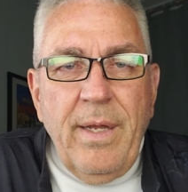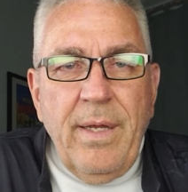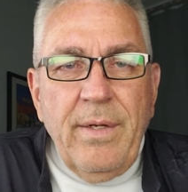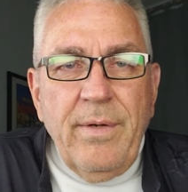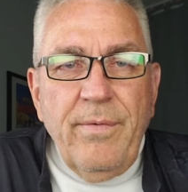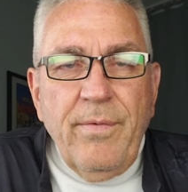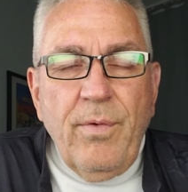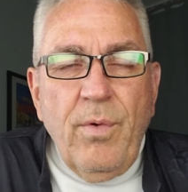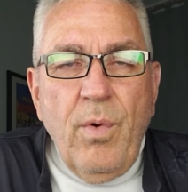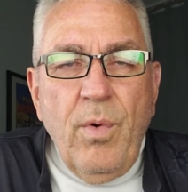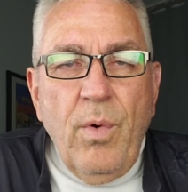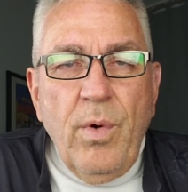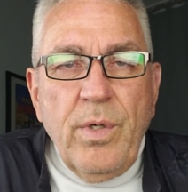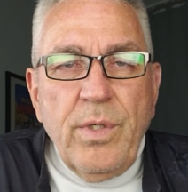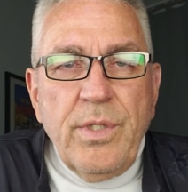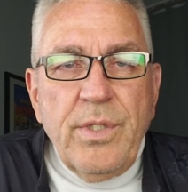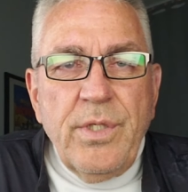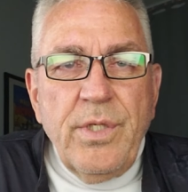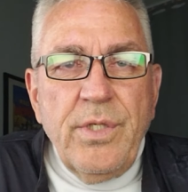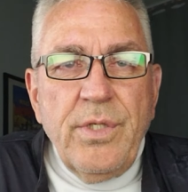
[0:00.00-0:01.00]
And of
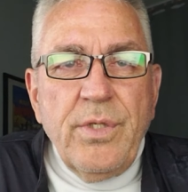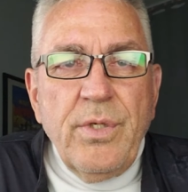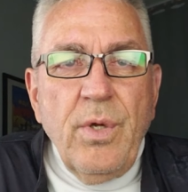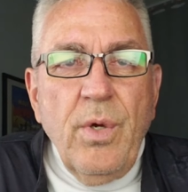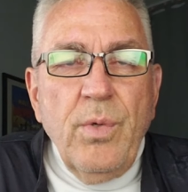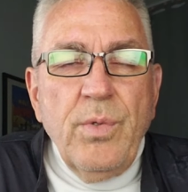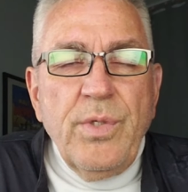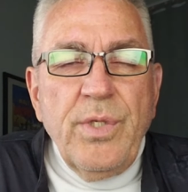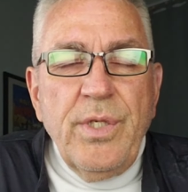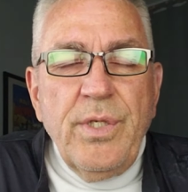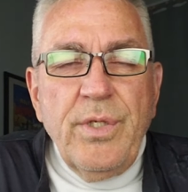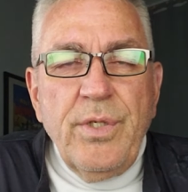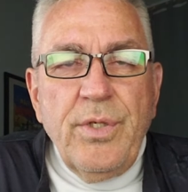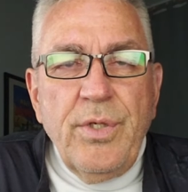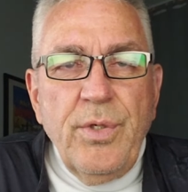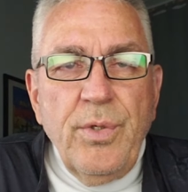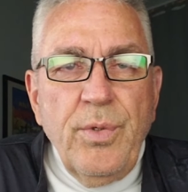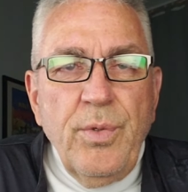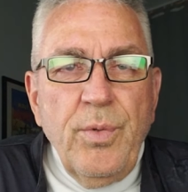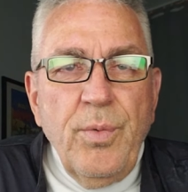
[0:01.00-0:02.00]
course, this goes
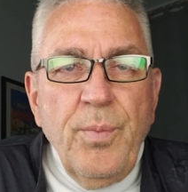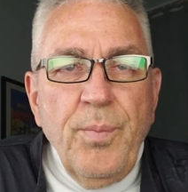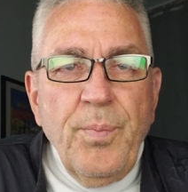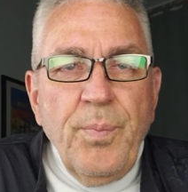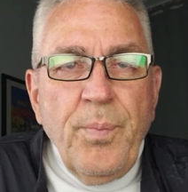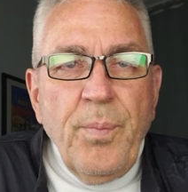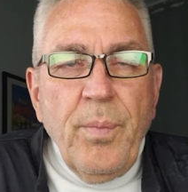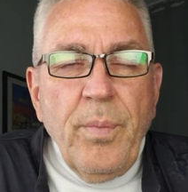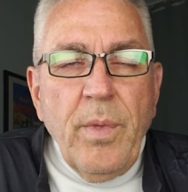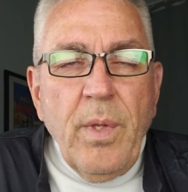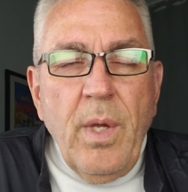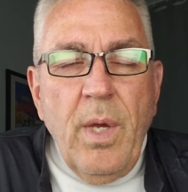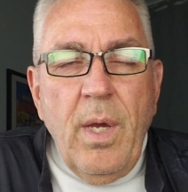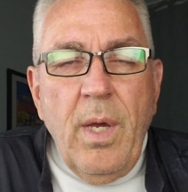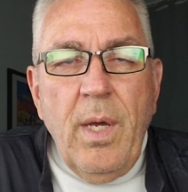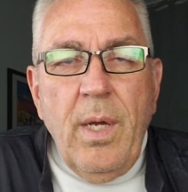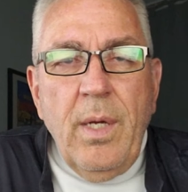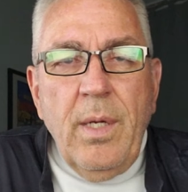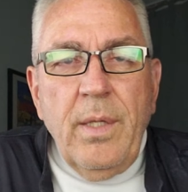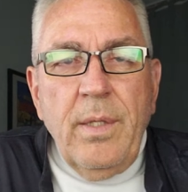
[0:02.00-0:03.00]
into
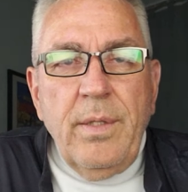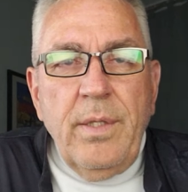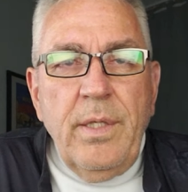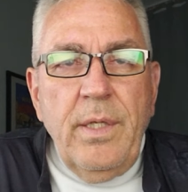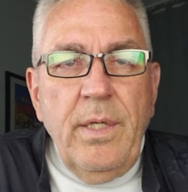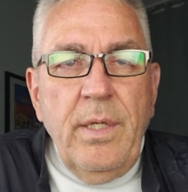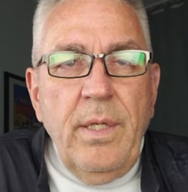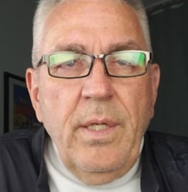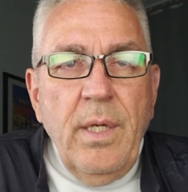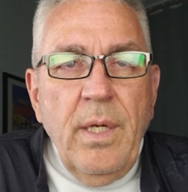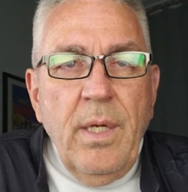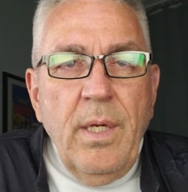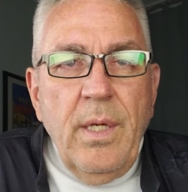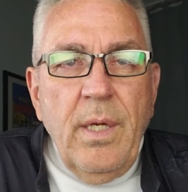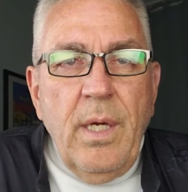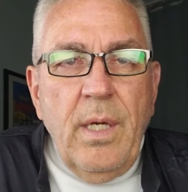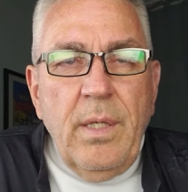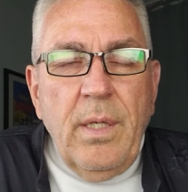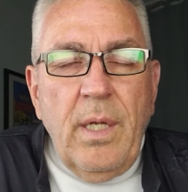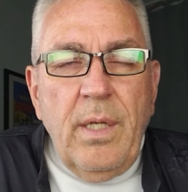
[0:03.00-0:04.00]

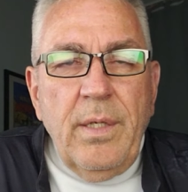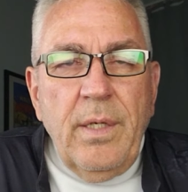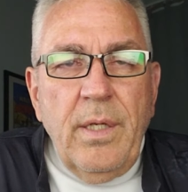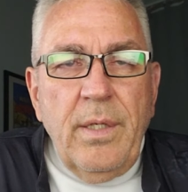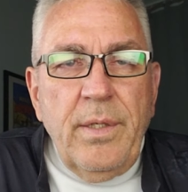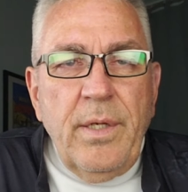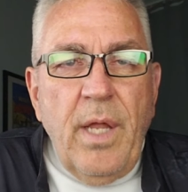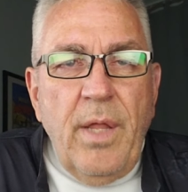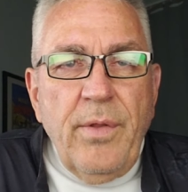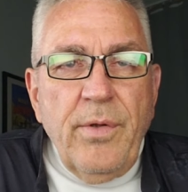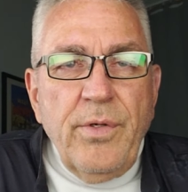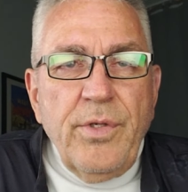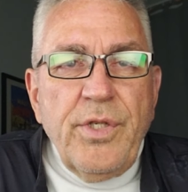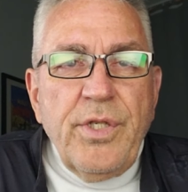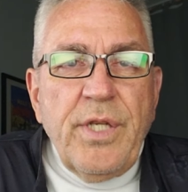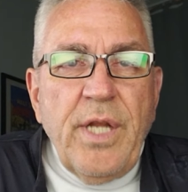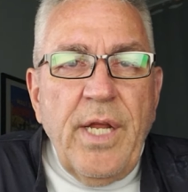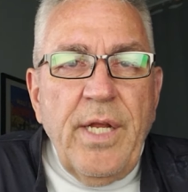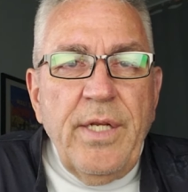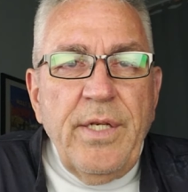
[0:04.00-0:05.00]
another
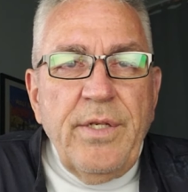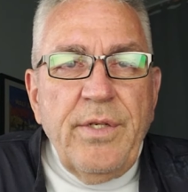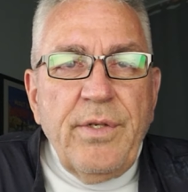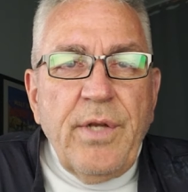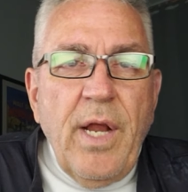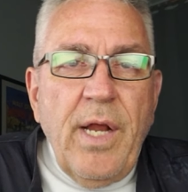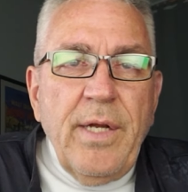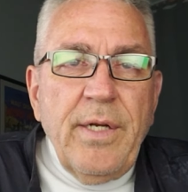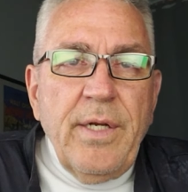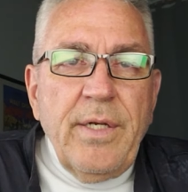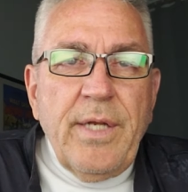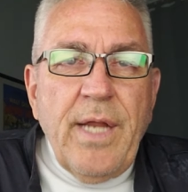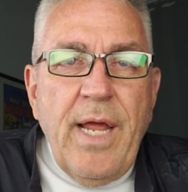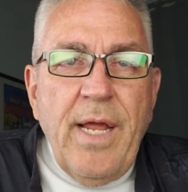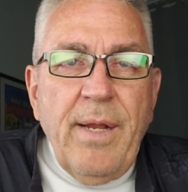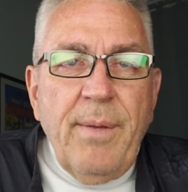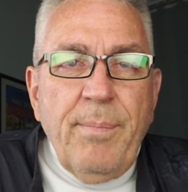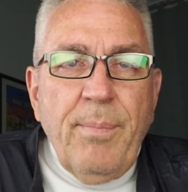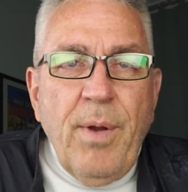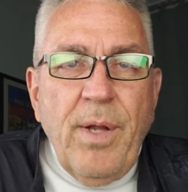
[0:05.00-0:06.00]
state trying to
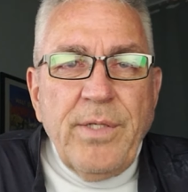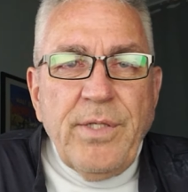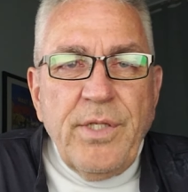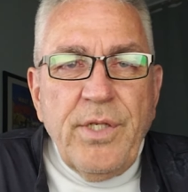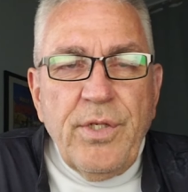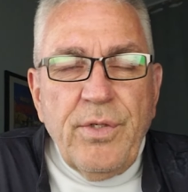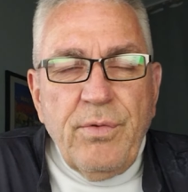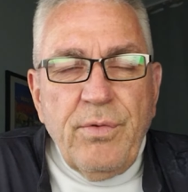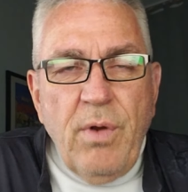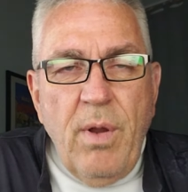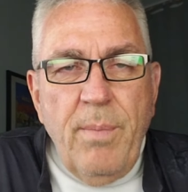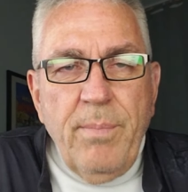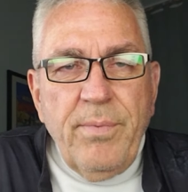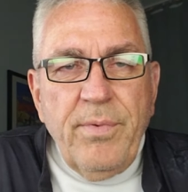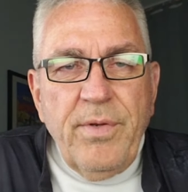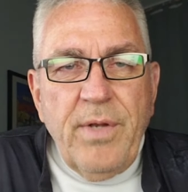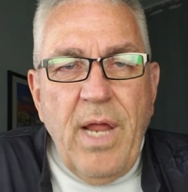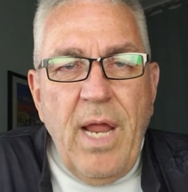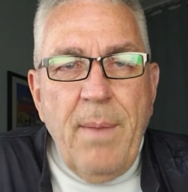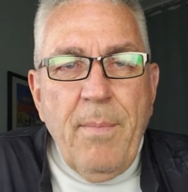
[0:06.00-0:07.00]
take President
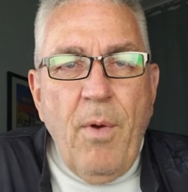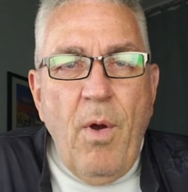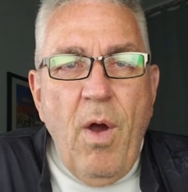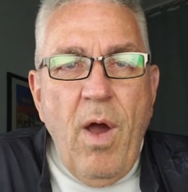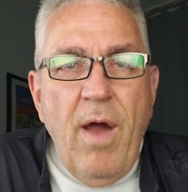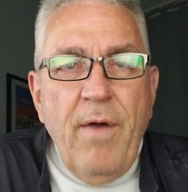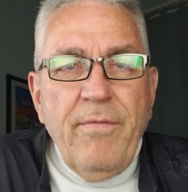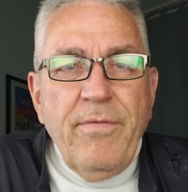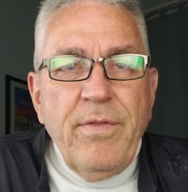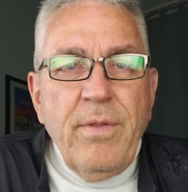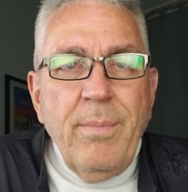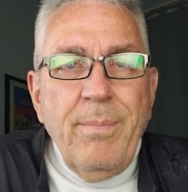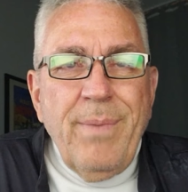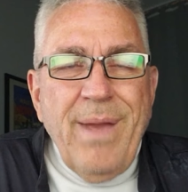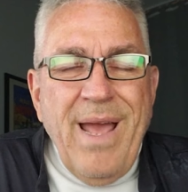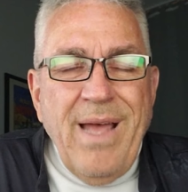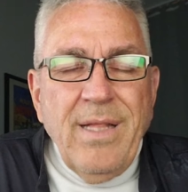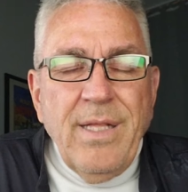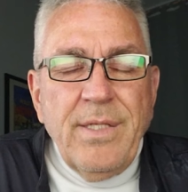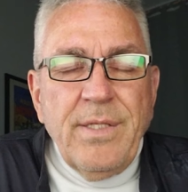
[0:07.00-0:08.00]
Trump's name off the
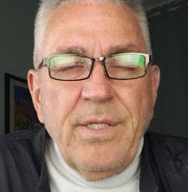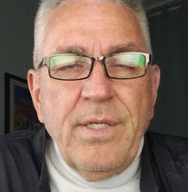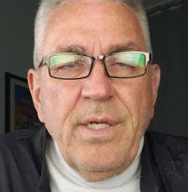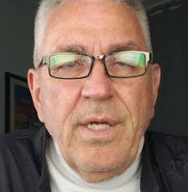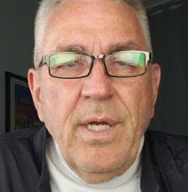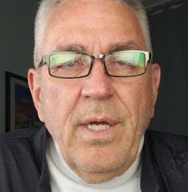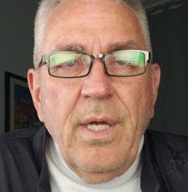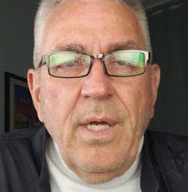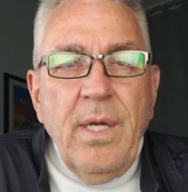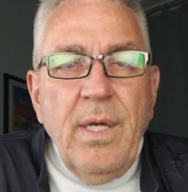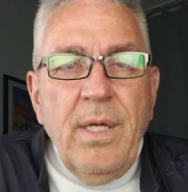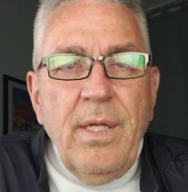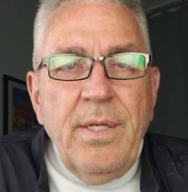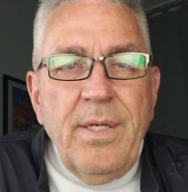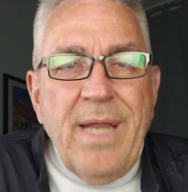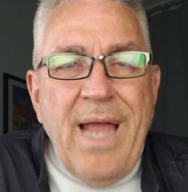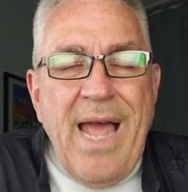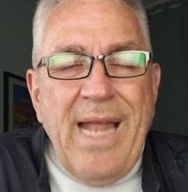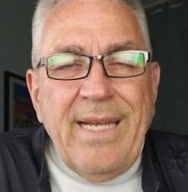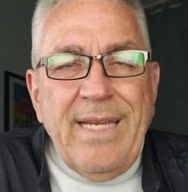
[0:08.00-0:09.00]
ballot,
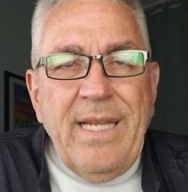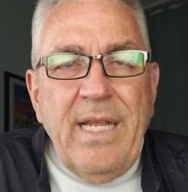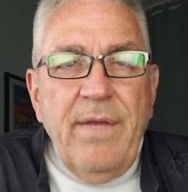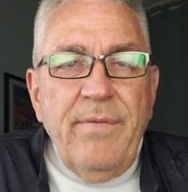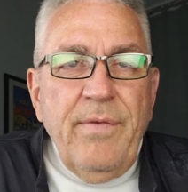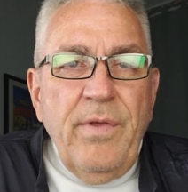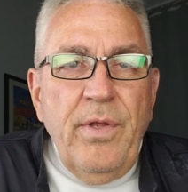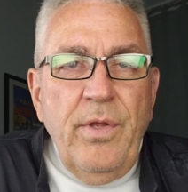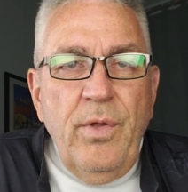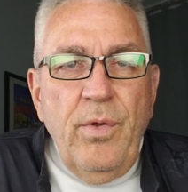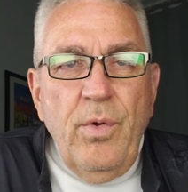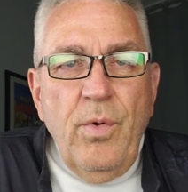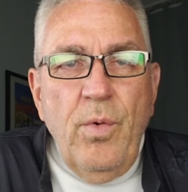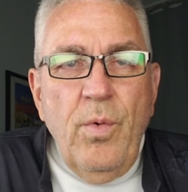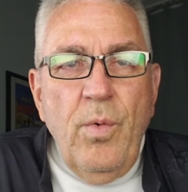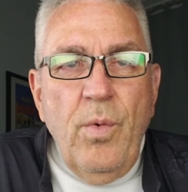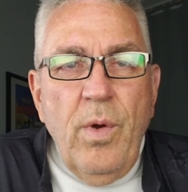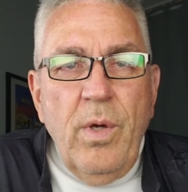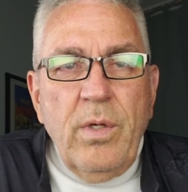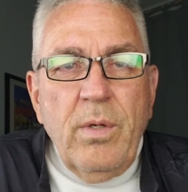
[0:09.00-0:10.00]
not giving
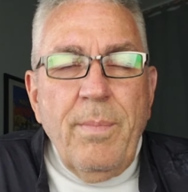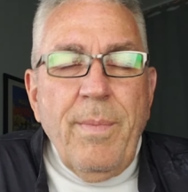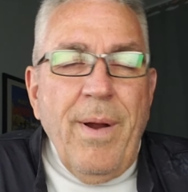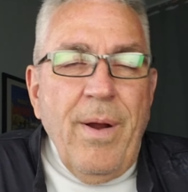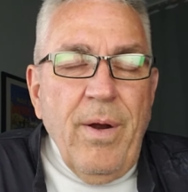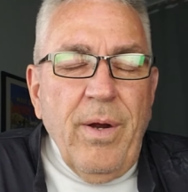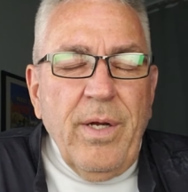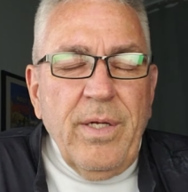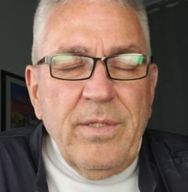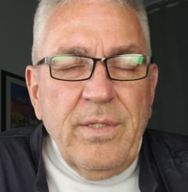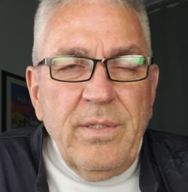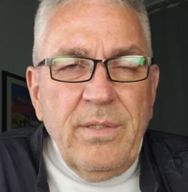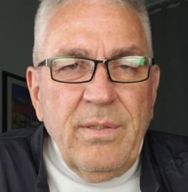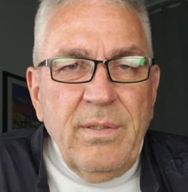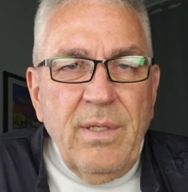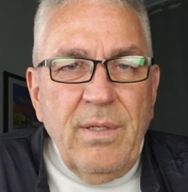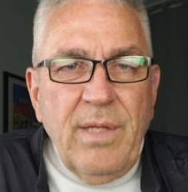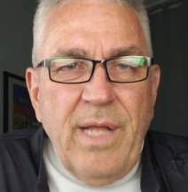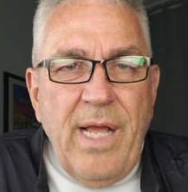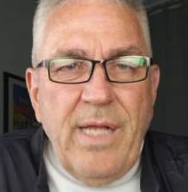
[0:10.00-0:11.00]
you, an American,
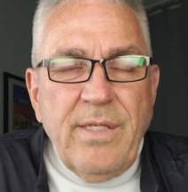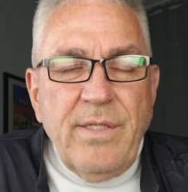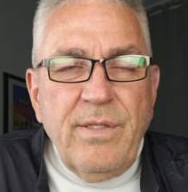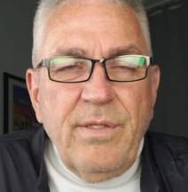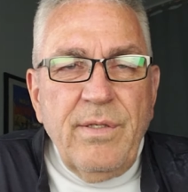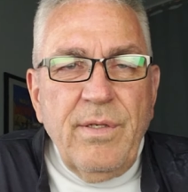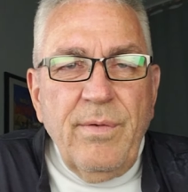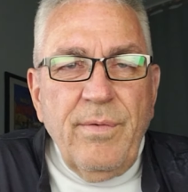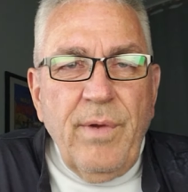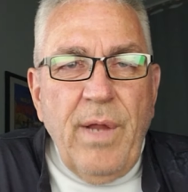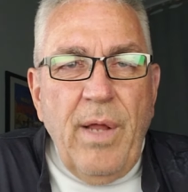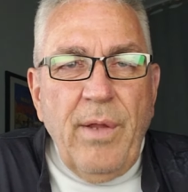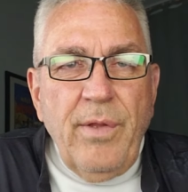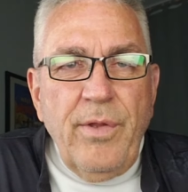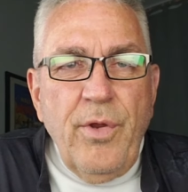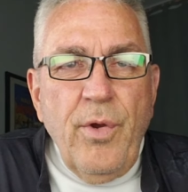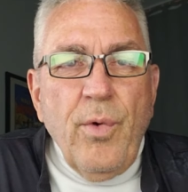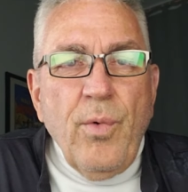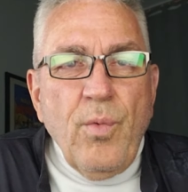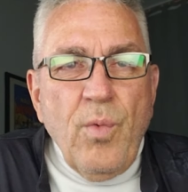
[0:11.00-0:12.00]
as
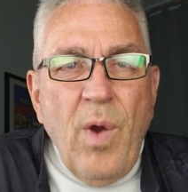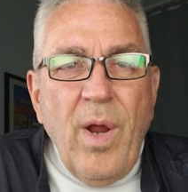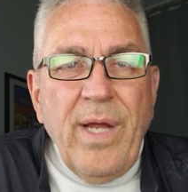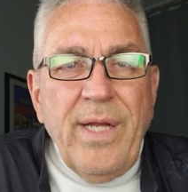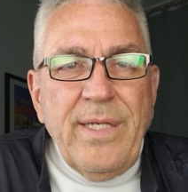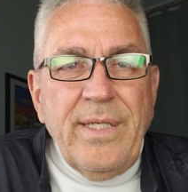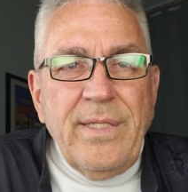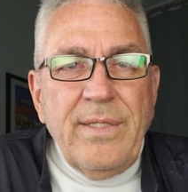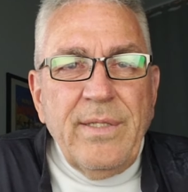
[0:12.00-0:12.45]
your right,